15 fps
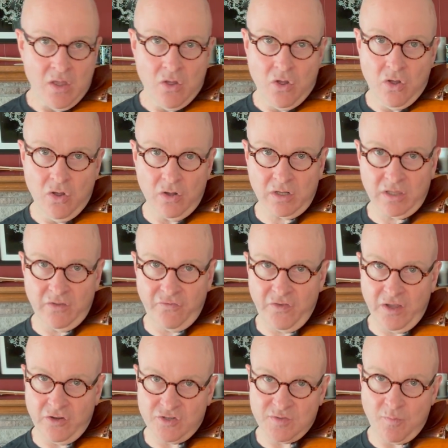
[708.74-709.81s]
Hook the
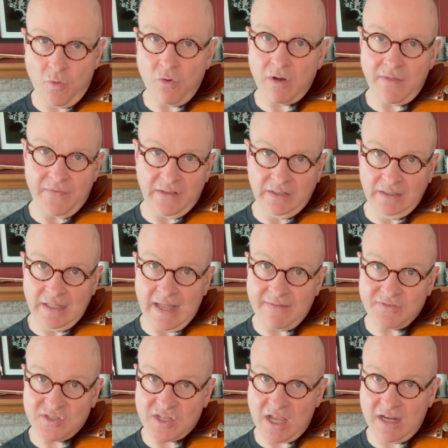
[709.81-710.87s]
fingers more on the
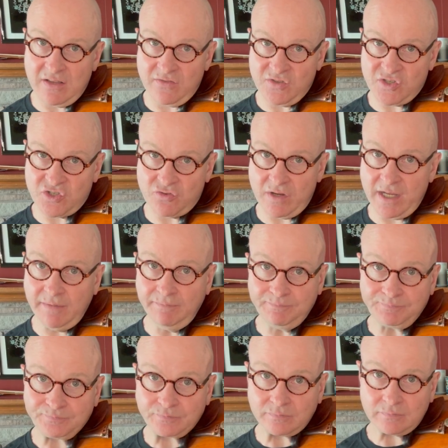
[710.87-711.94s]
left side of the
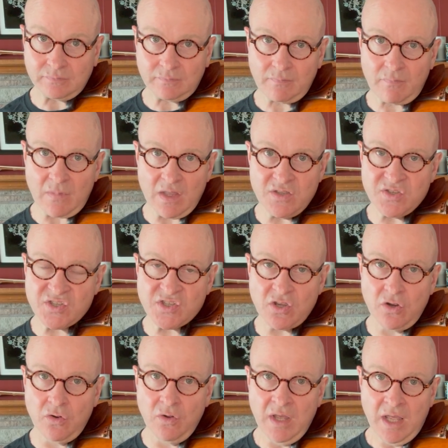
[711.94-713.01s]
string
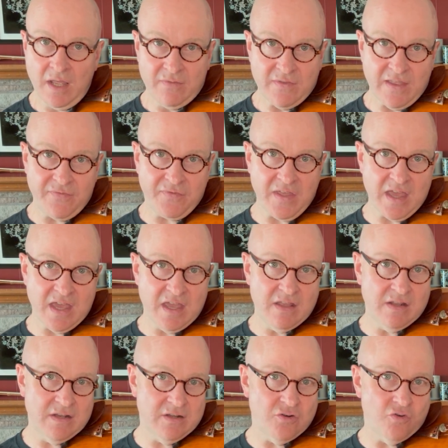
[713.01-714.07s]
so that they
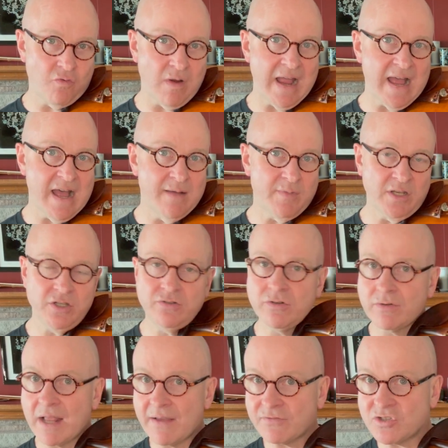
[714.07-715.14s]
grab and you
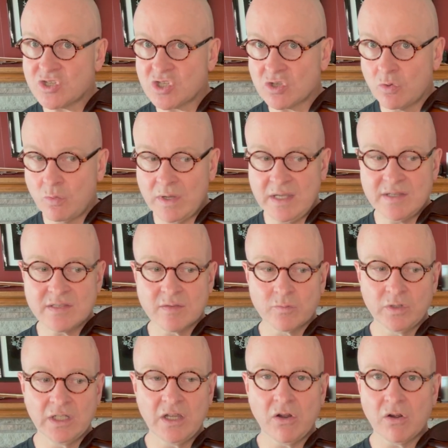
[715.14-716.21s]
don't have to squeeze them
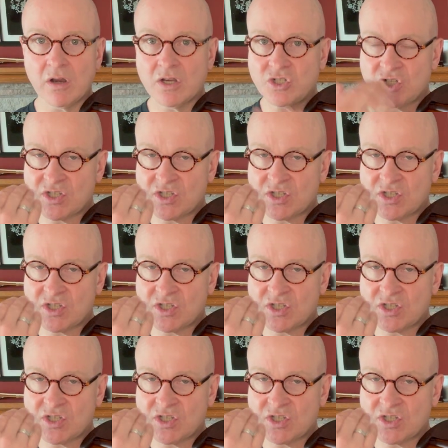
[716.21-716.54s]
really hard.